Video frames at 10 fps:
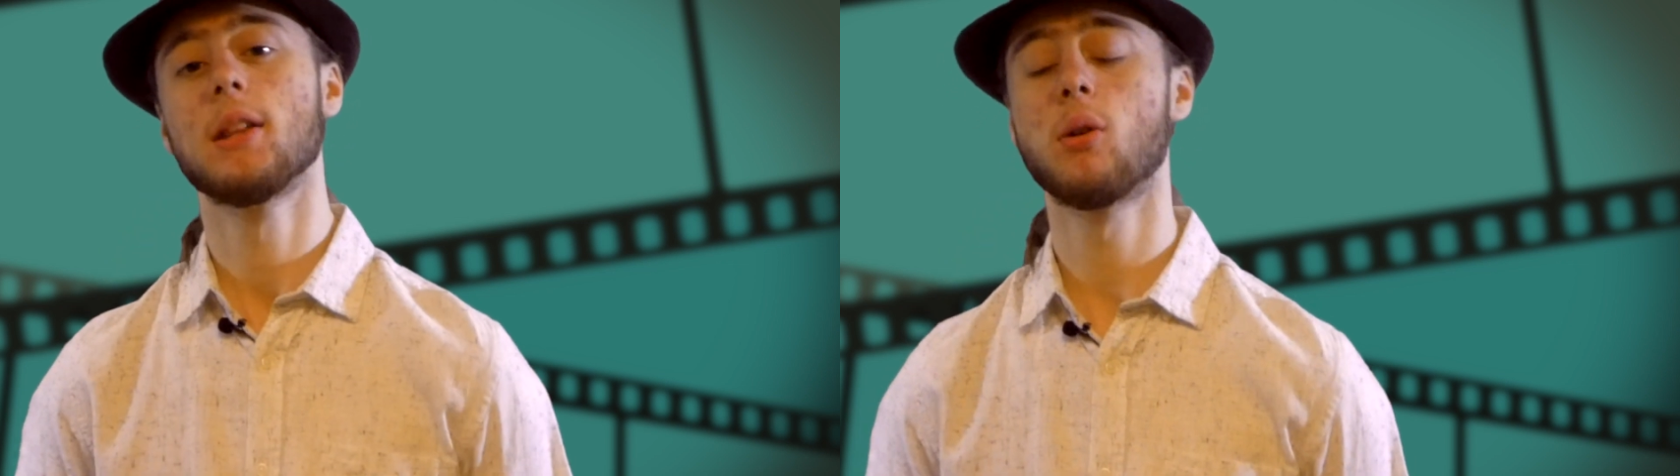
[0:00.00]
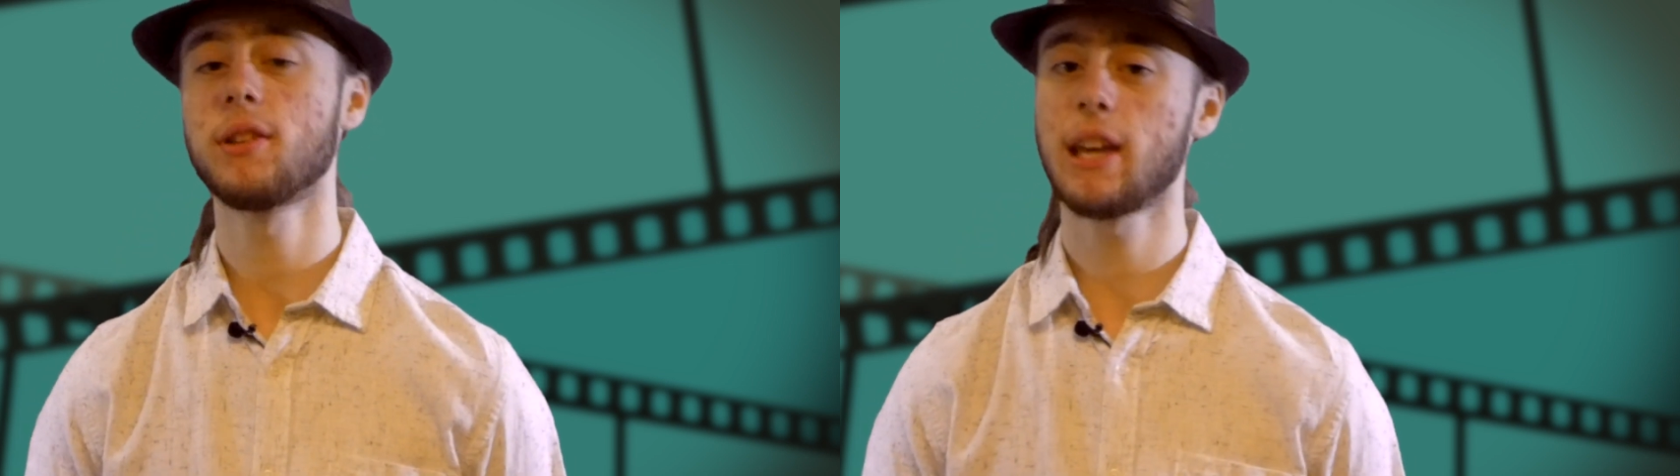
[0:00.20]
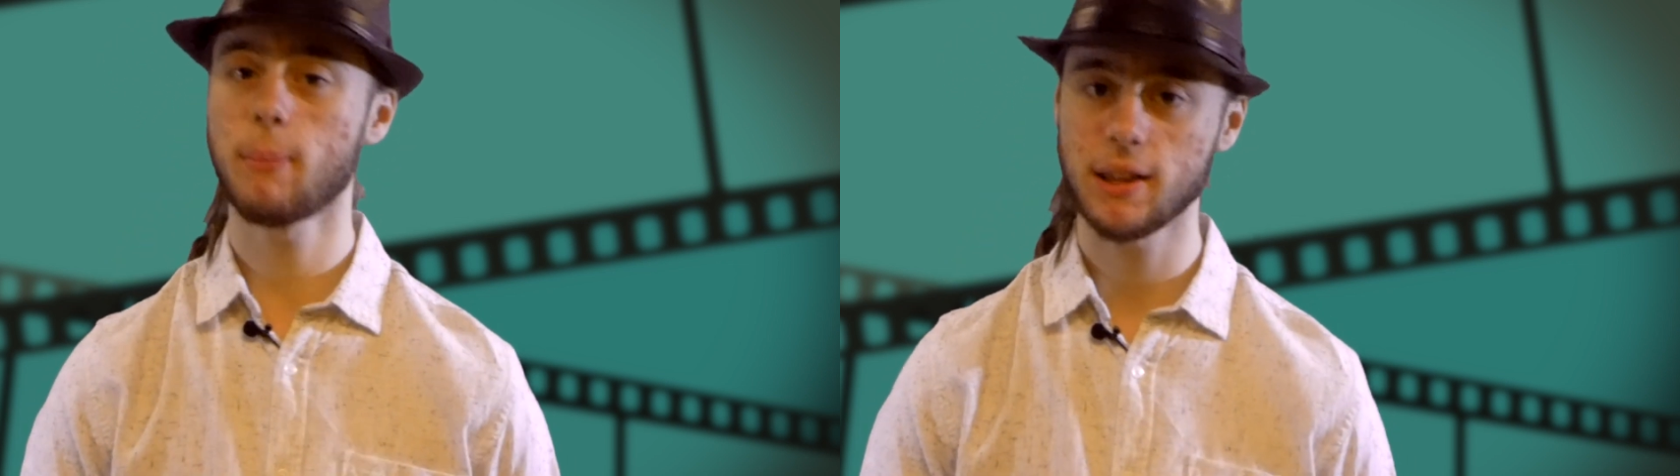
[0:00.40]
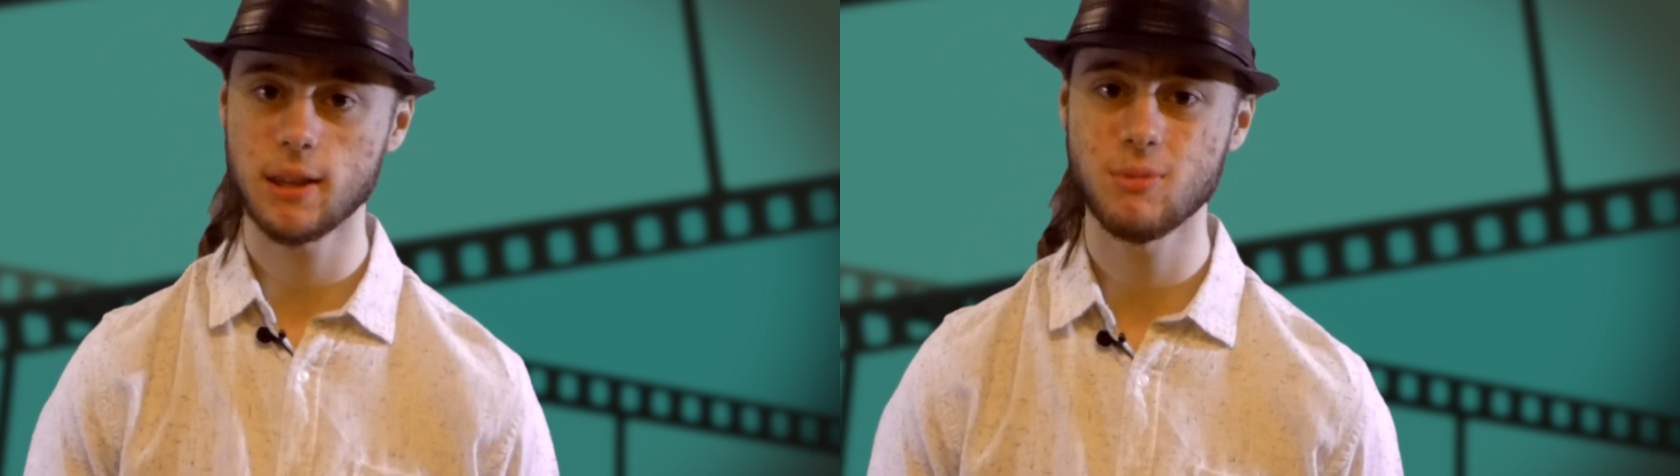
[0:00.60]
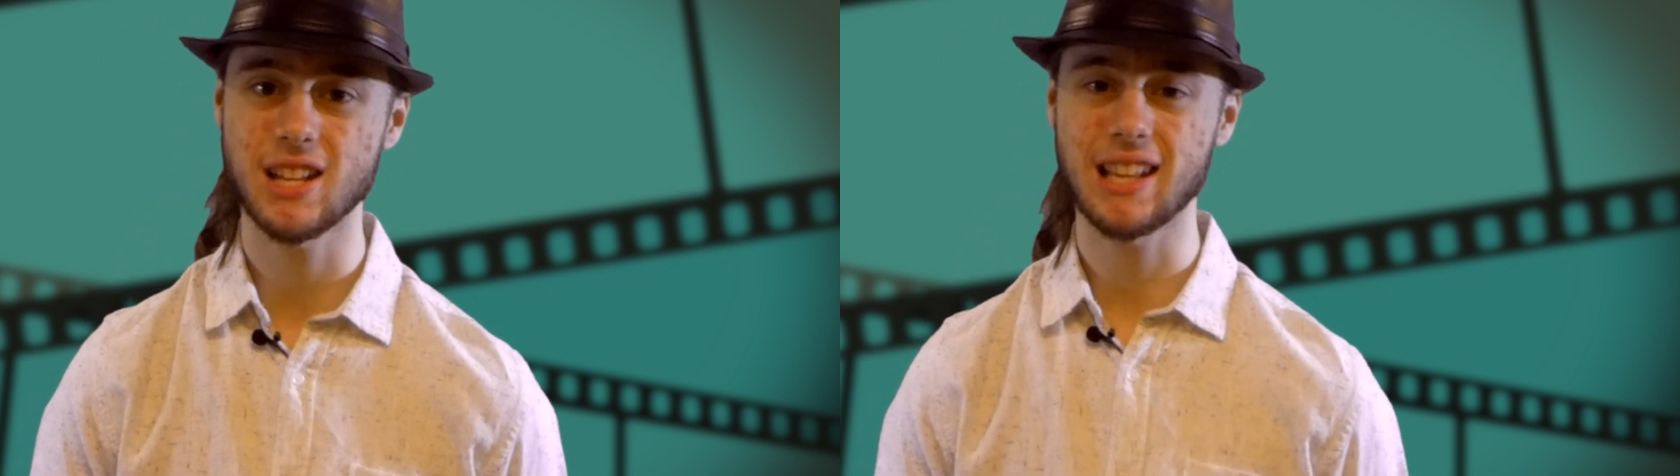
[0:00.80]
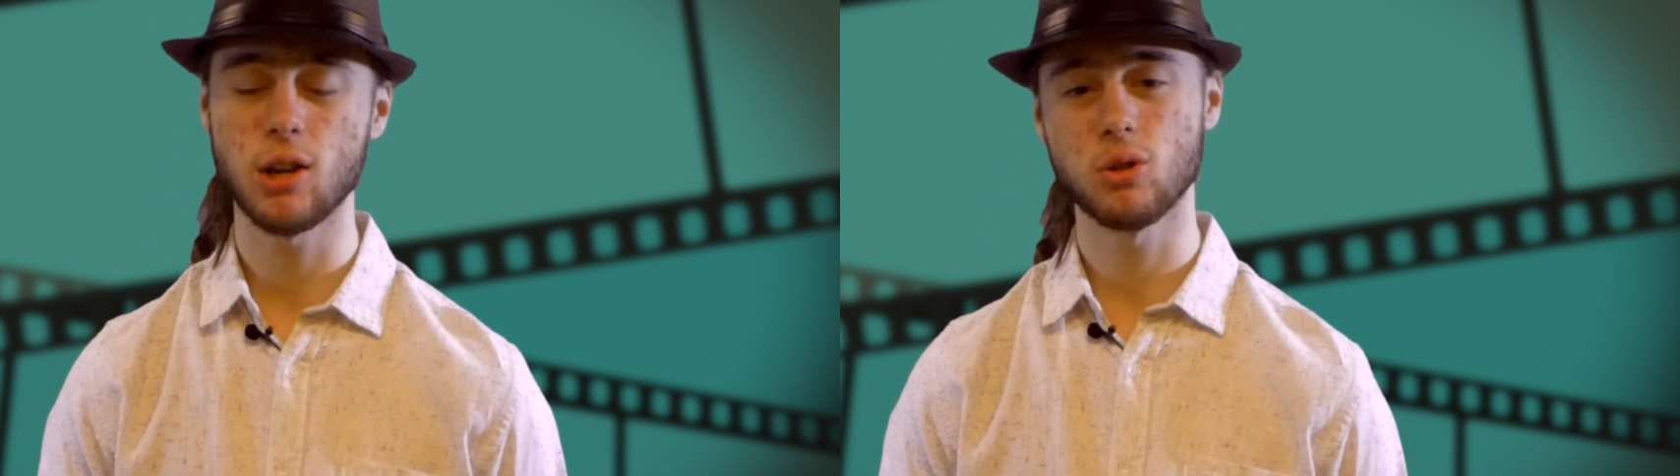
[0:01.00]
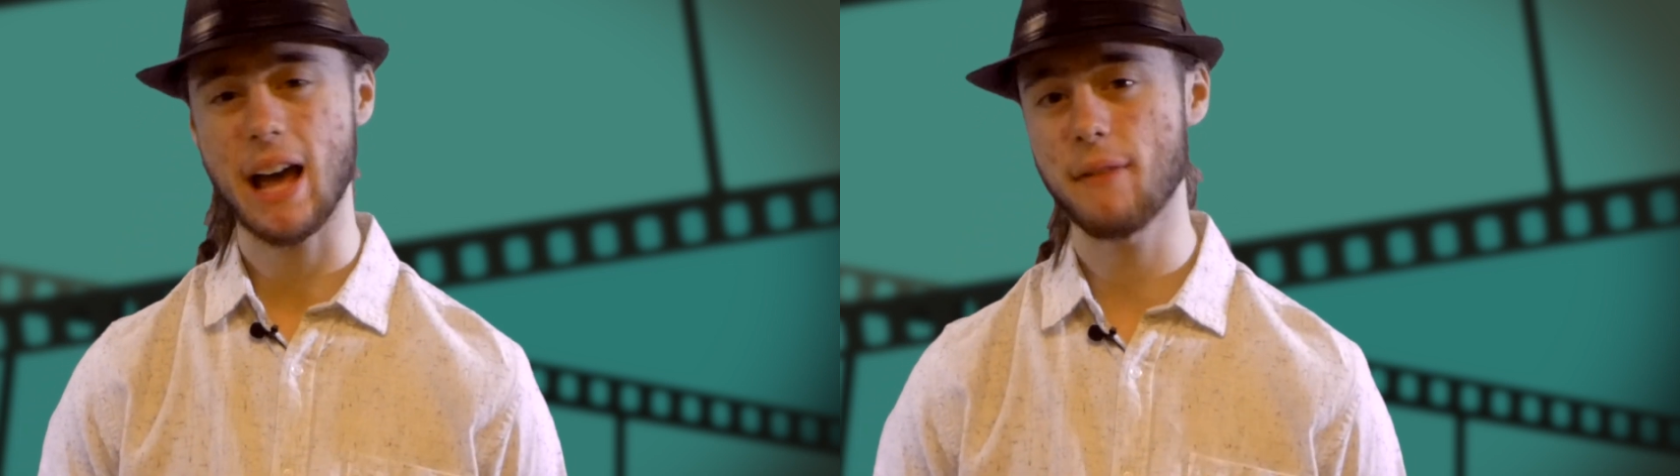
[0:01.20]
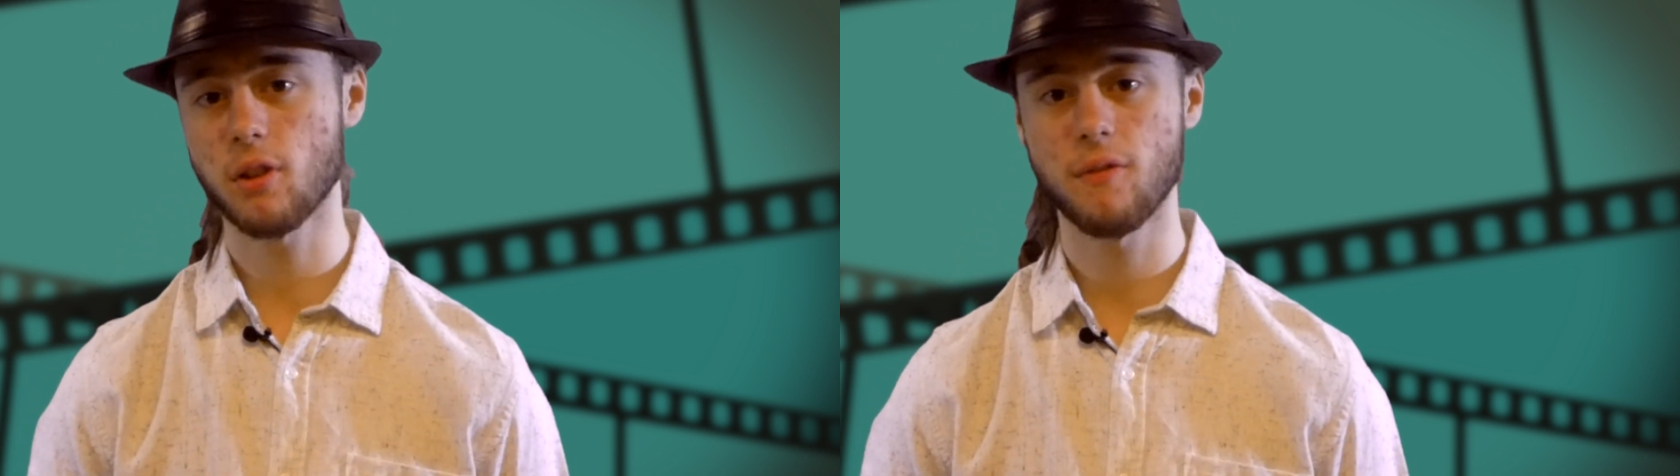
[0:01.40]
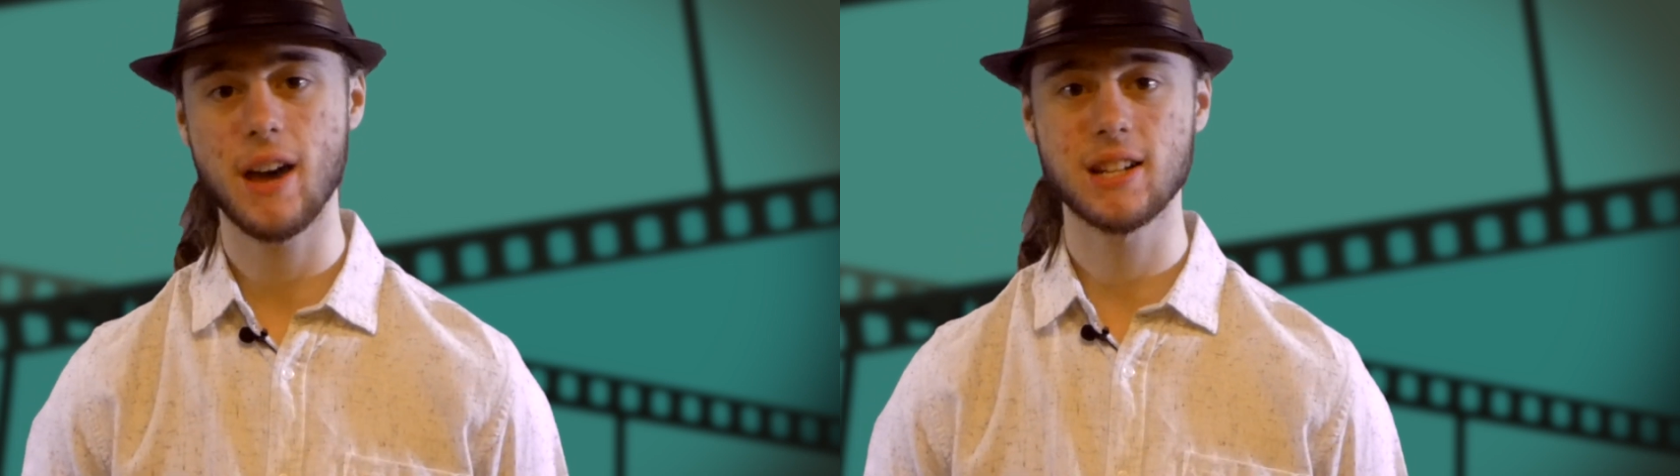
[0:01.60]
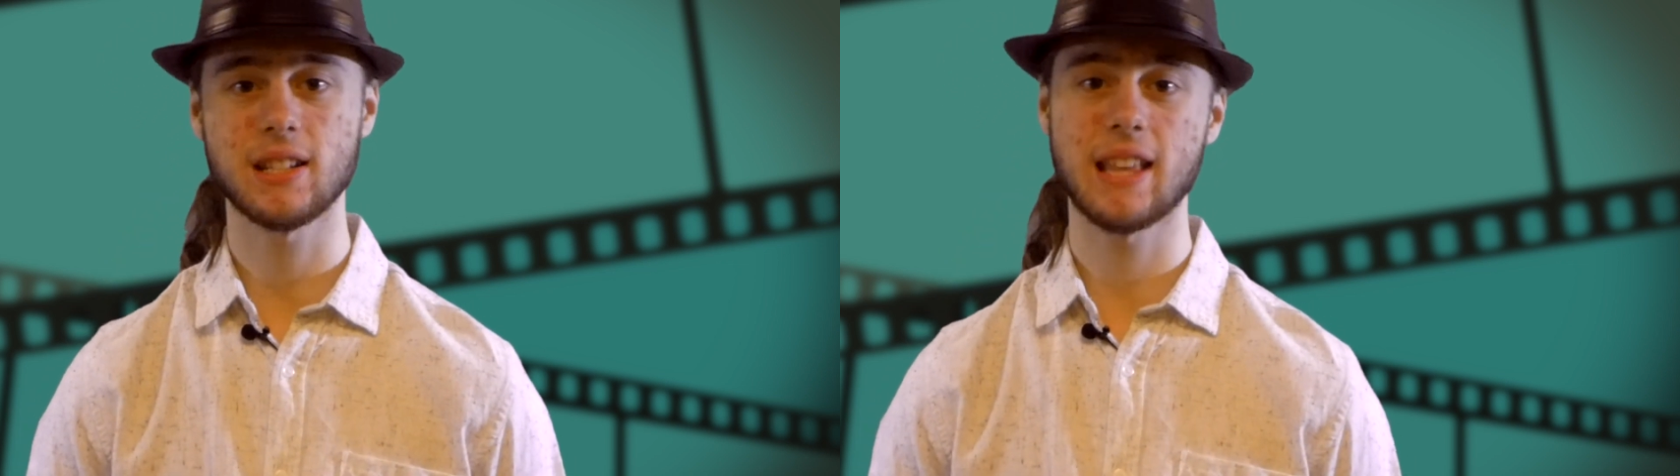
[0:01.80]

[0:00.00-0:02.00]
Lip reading: The only thing about them is that they use After Effects,